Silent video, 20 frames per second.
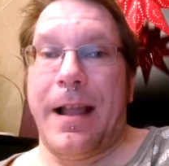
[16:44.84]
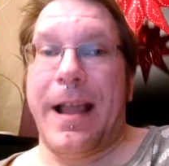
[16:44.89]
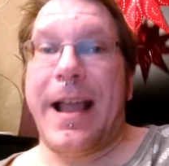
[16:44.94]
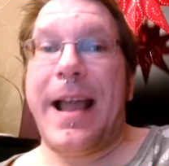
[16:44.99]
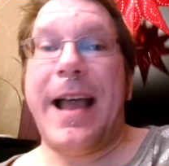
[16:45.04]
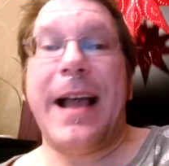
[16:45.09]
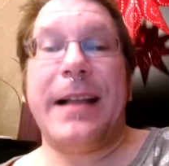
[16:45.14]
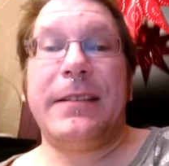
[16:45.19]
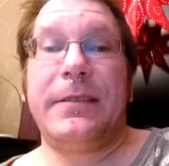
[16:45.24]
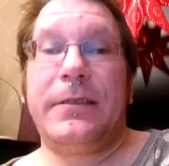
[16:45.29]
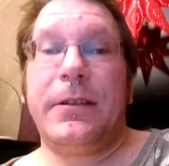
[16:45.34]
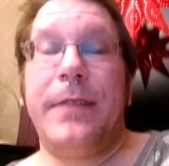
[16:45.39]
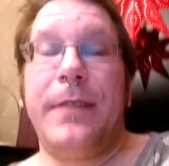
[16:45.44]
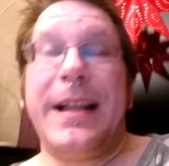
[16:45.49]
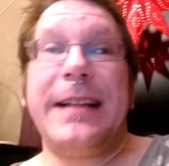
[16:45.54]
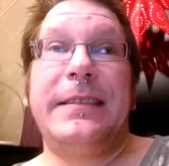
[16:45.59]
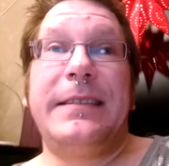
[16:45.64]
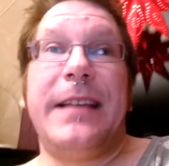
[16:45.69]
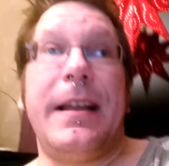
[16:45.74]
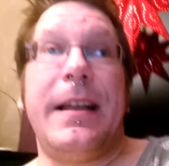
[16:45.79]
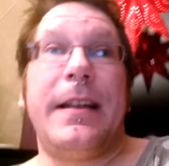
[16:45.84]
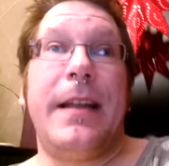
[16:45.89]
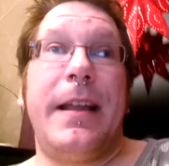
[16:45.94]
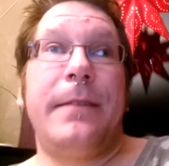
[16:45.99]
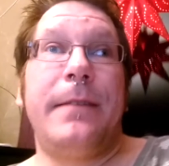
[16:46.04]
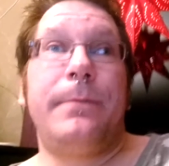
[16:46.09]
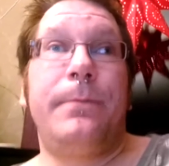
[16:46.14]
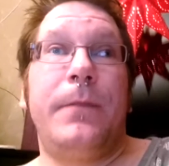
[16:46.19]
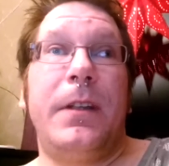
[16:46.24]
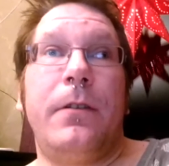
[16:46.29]
And so that's it.
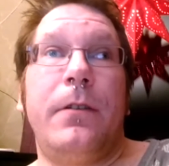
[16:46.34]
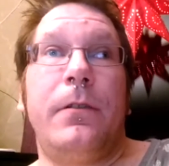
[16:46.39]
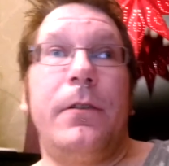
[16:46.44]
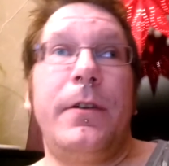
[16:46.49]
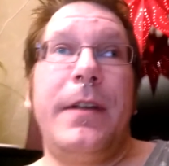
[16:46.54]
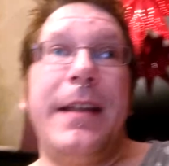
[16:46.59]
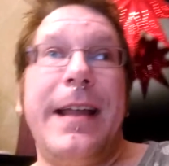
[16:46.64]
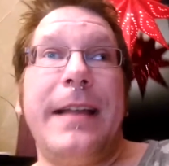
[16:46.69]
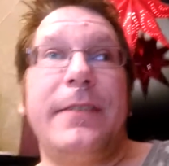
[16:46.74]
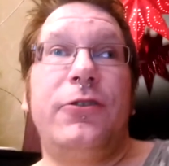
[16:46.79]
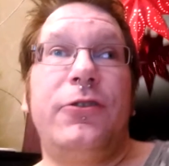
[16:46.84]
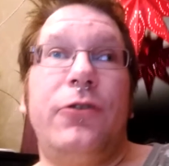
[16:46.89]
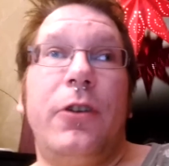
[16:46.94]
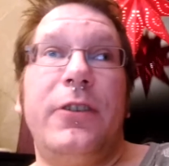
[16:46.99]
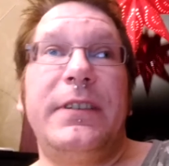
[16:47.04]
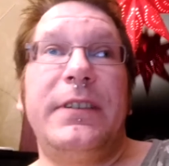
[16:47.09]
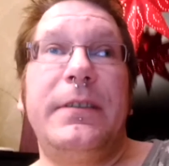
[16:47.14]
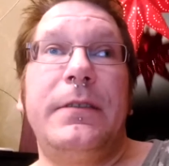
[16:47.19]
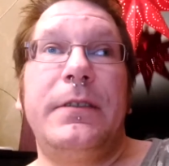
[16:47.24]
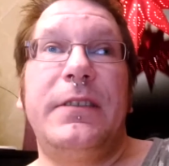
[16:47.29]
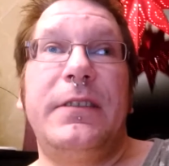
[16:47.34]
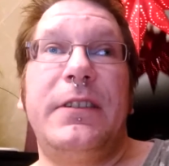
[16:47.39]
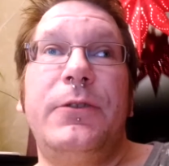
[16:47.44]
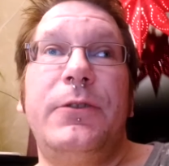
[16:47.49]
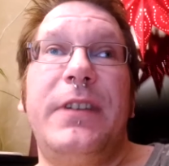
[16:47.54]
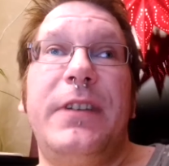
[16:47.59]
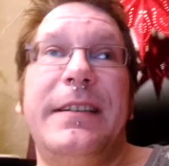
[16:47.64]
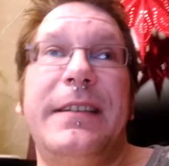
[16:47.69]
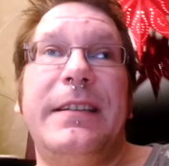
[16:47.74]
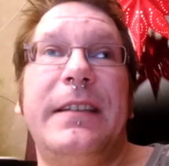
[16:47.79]
And looking at the charging
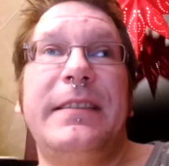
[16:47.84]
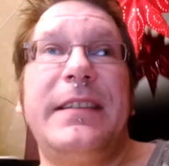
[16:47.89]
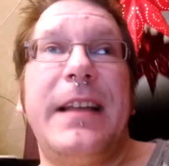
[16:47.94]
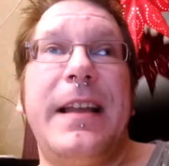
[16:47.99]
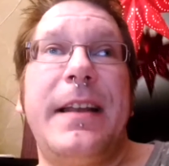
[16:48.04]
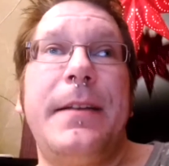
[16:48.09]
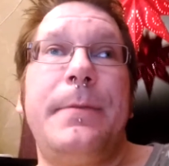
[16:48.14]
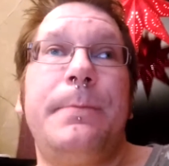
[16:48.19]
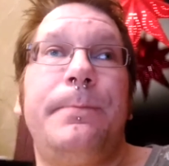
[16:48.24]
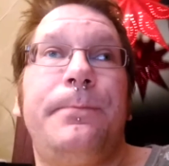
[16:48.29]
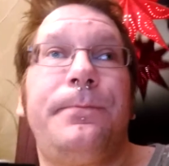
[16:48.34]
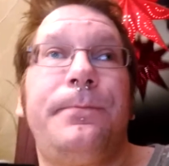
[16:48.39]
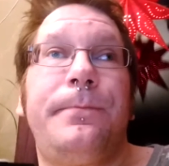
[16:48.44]
solution, as I said,